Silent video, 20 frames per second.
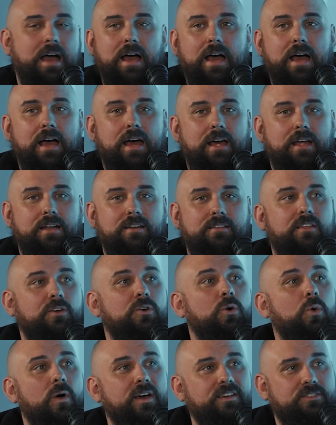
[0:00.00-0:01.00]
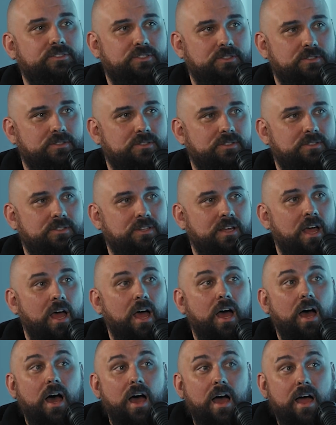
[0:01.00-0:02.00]
And the questions
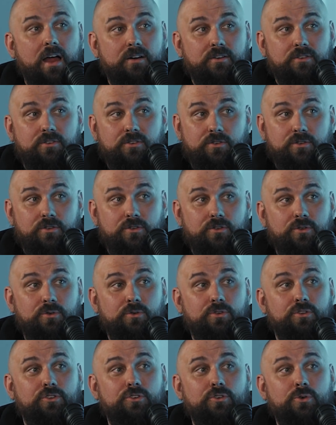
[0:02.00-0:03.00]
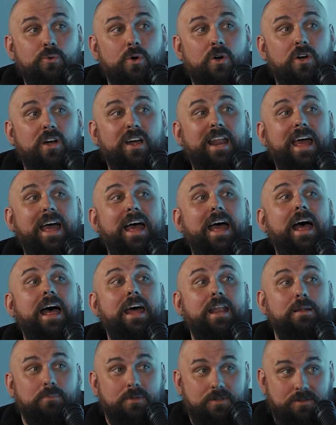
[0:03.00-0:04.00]
are, dude, you are an
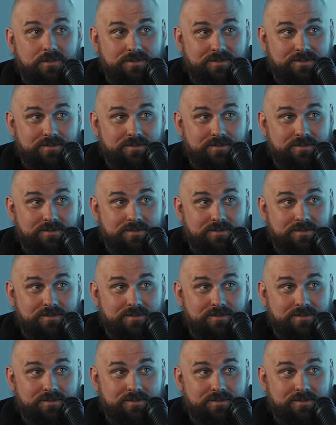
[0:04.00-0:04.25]
animal.